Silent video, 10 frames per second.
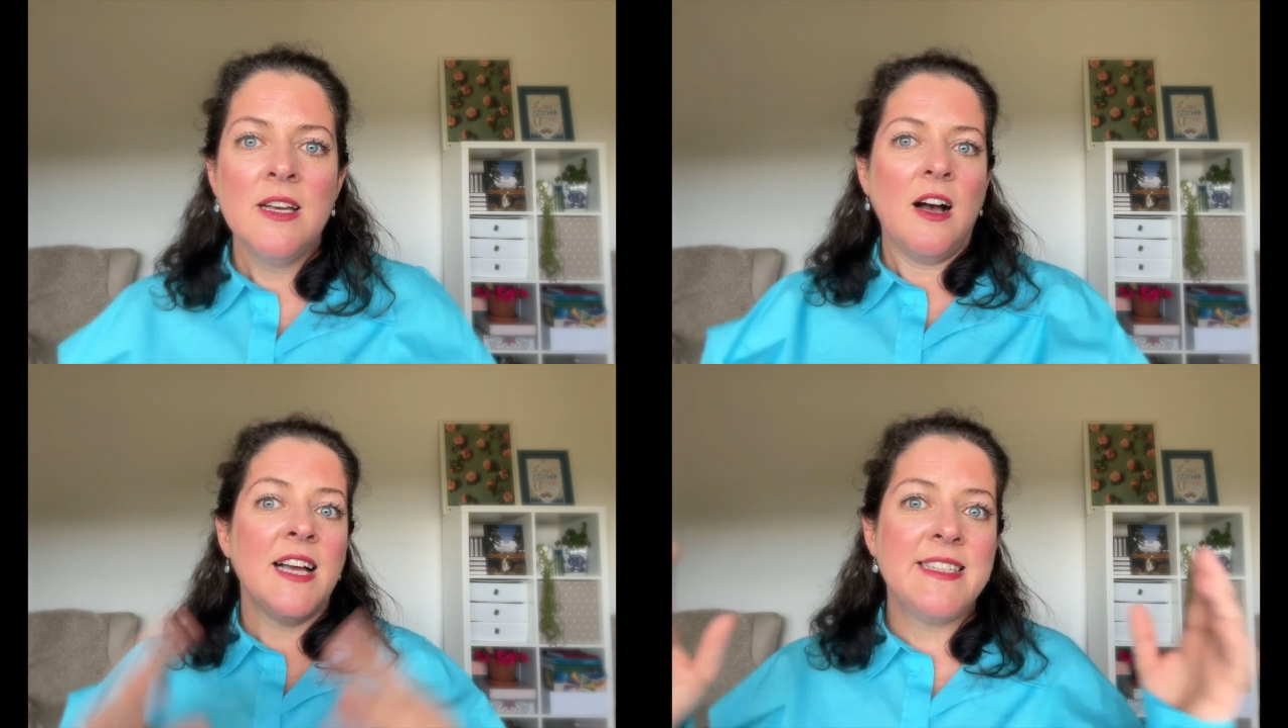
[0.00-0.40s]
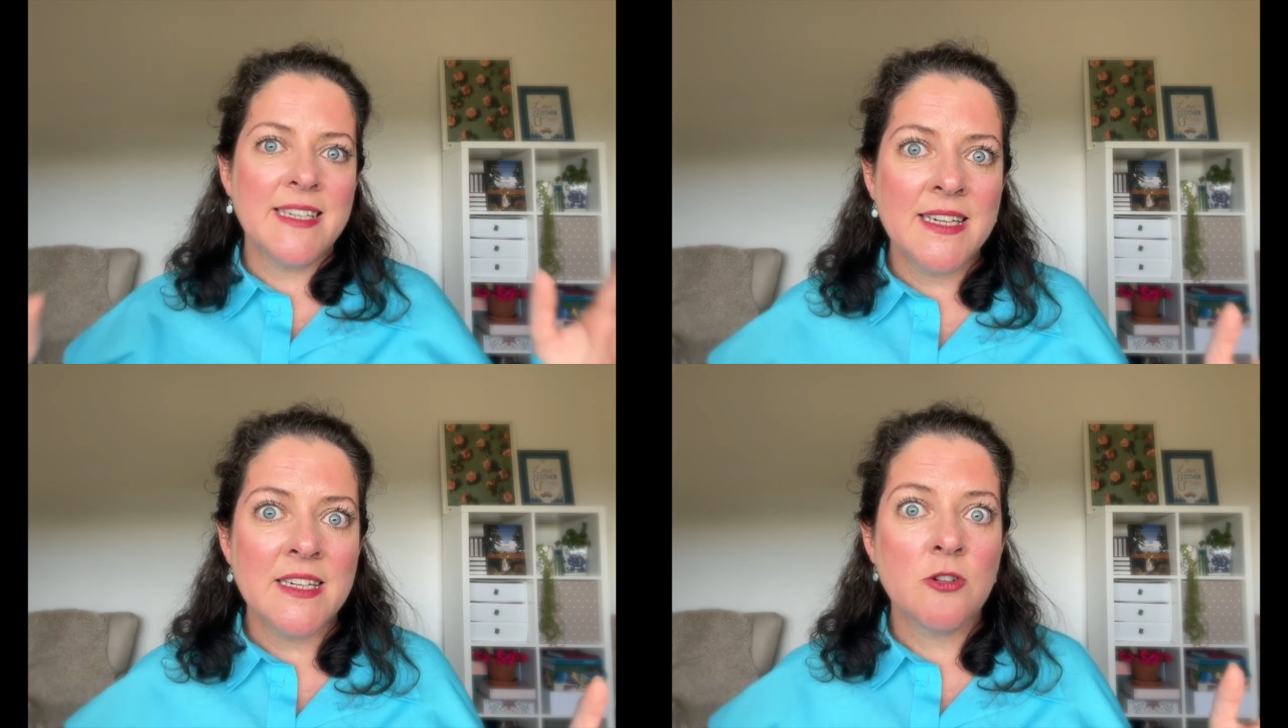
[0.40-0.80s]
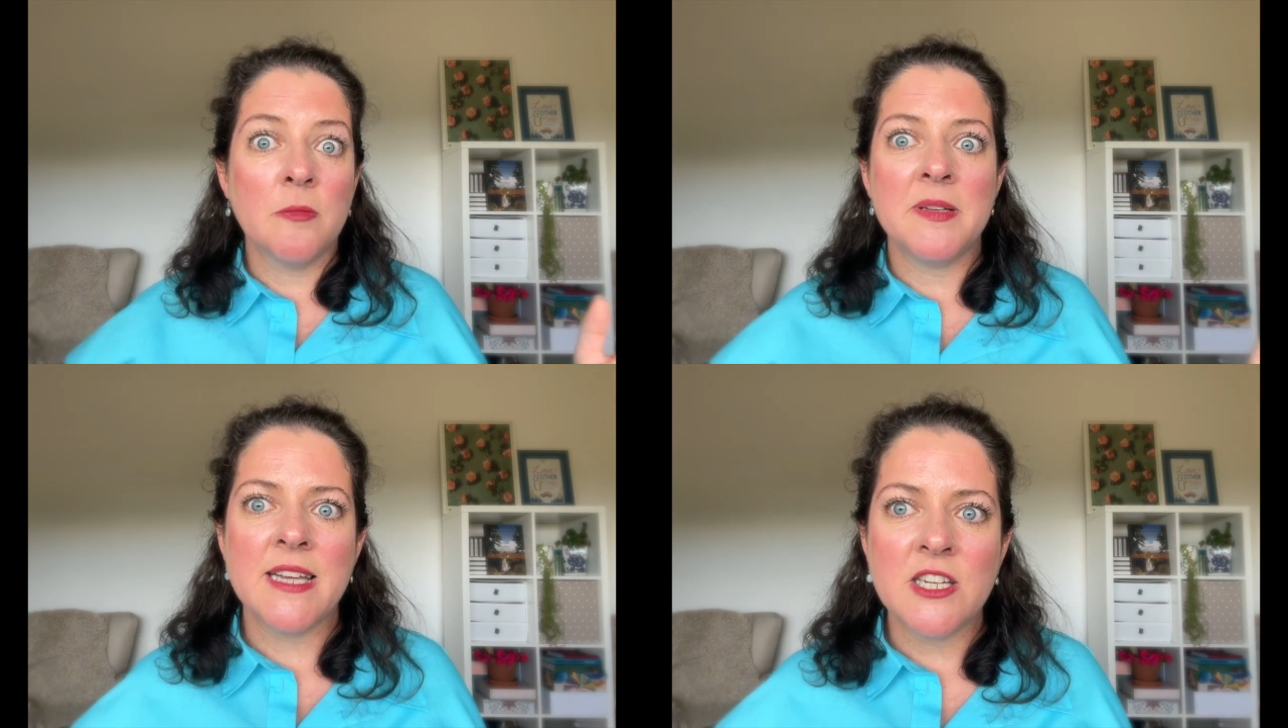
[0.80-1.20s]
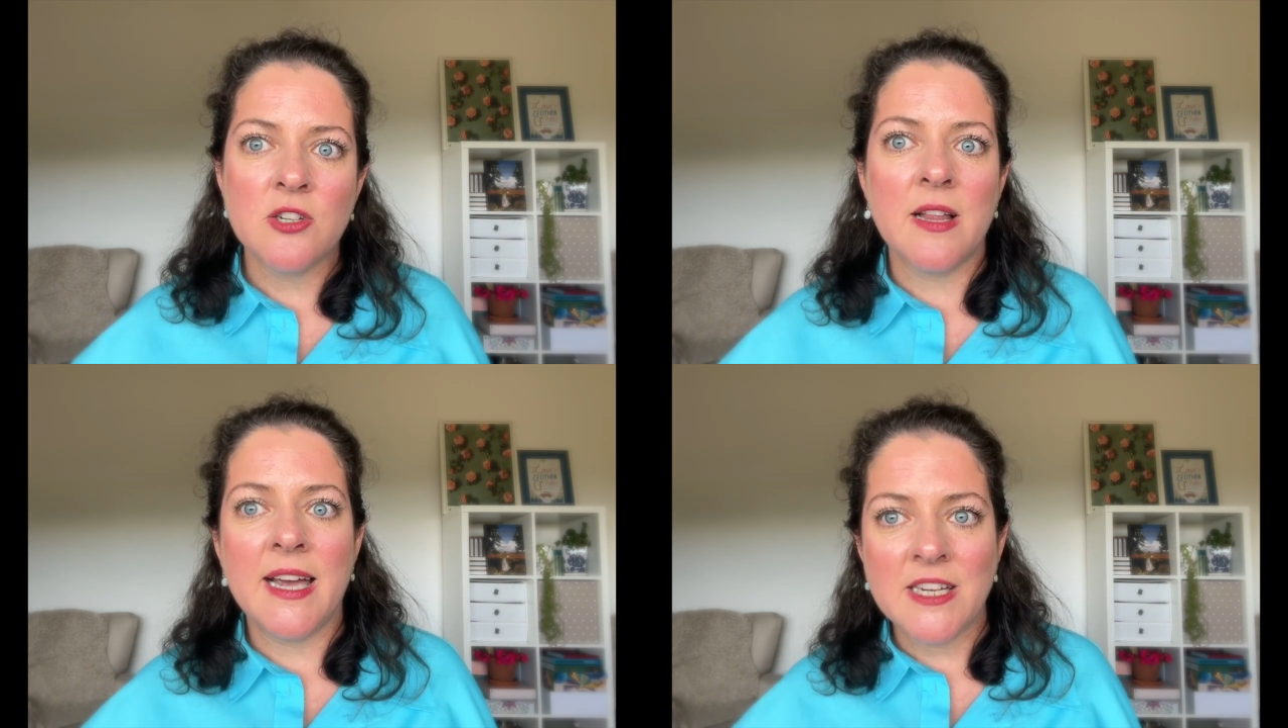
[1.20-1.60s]
idea to a
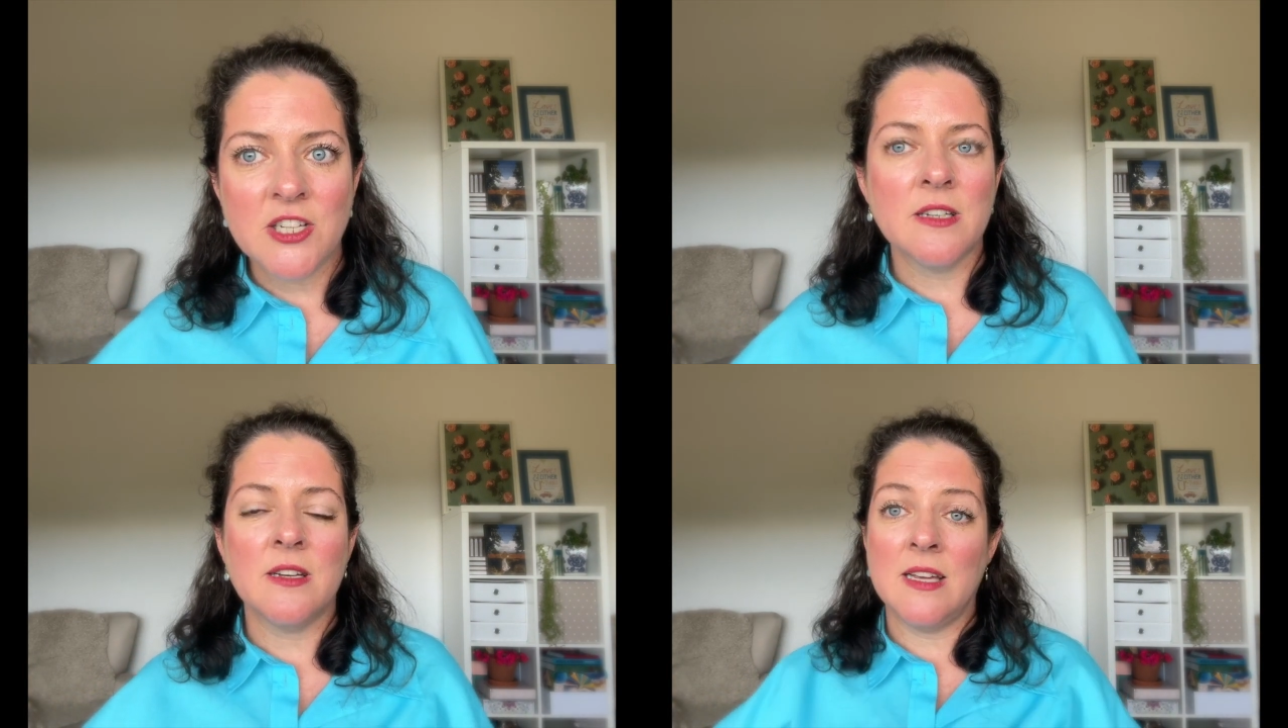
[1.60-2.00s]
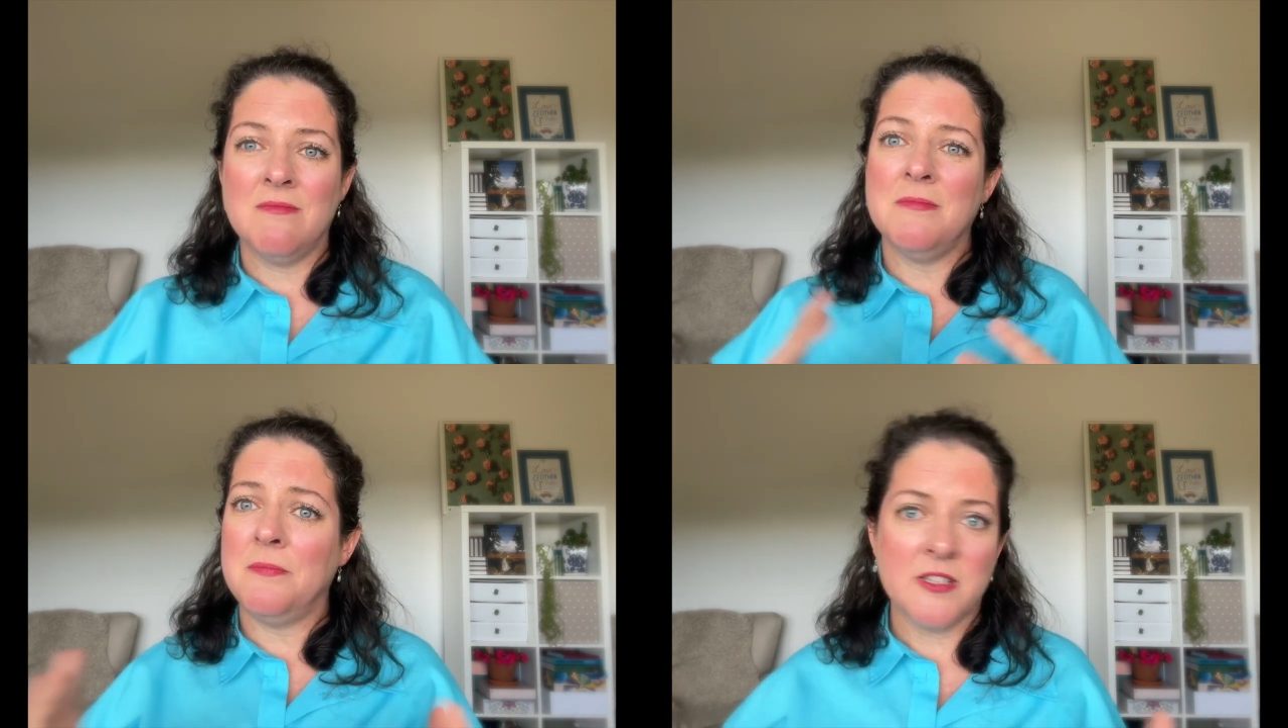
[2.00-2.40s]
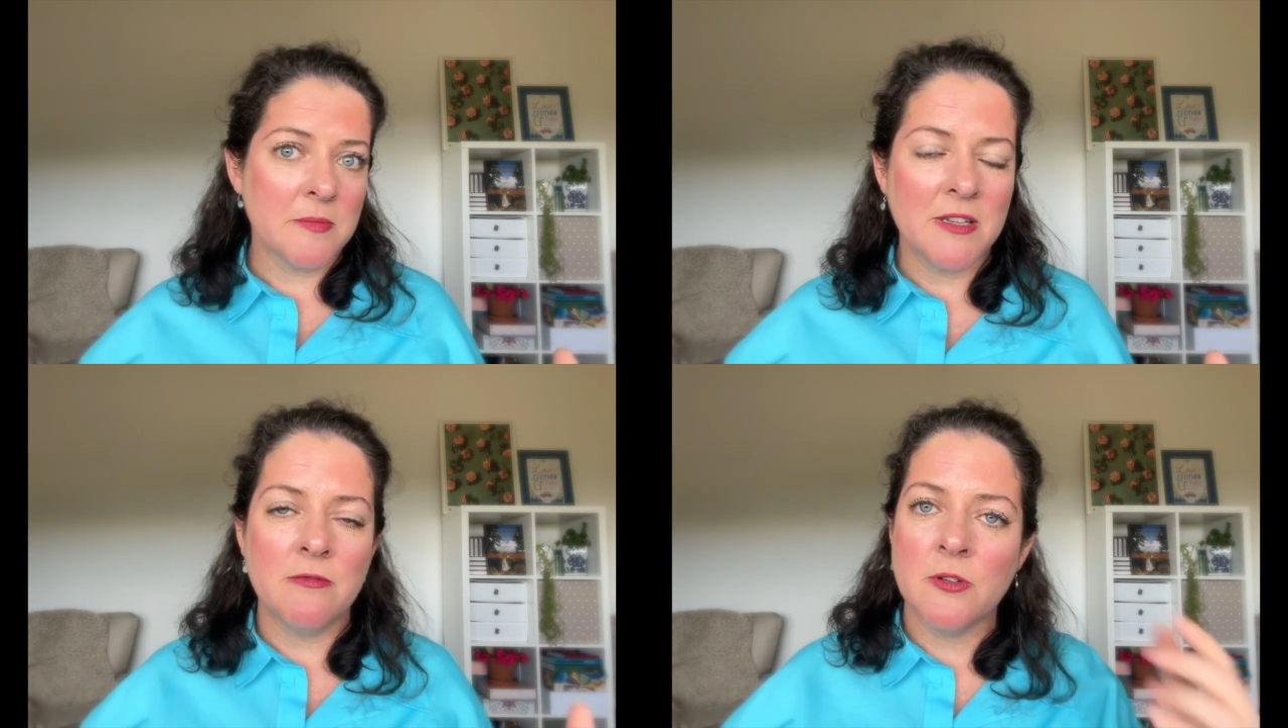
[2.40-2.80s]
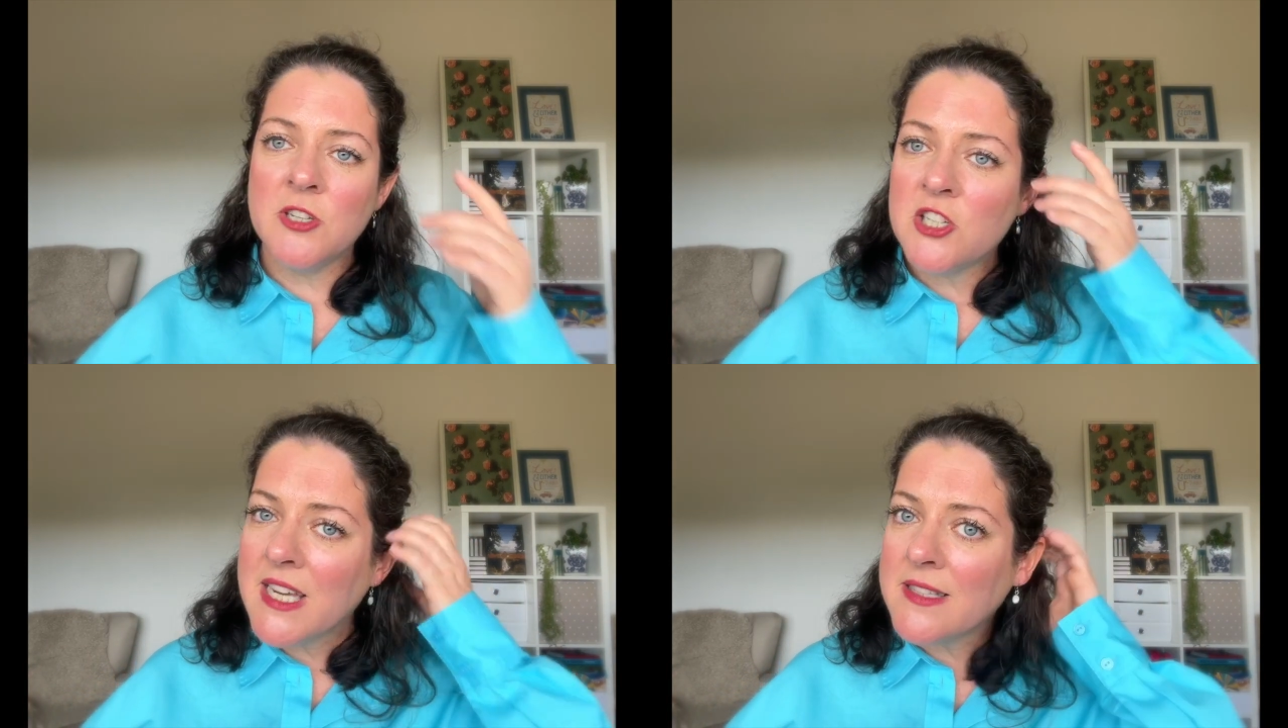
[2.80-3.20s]
potential agent and possibly ruin
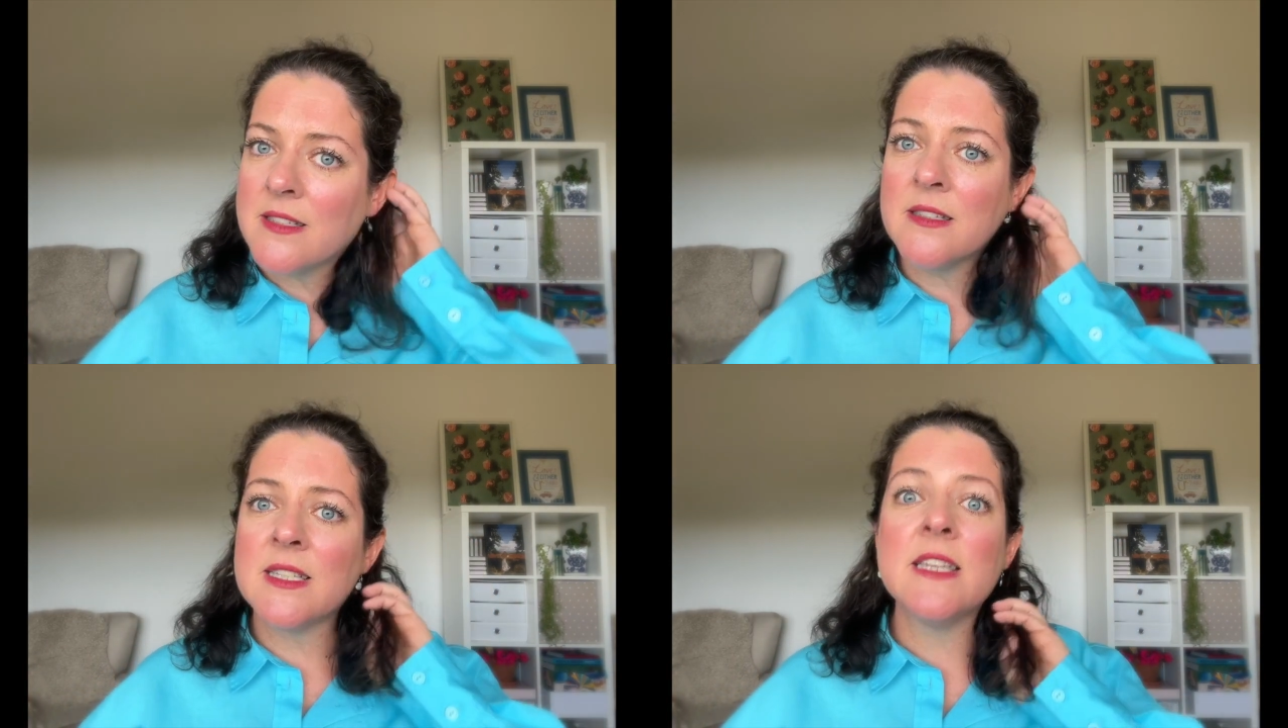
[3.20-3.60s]
your chances,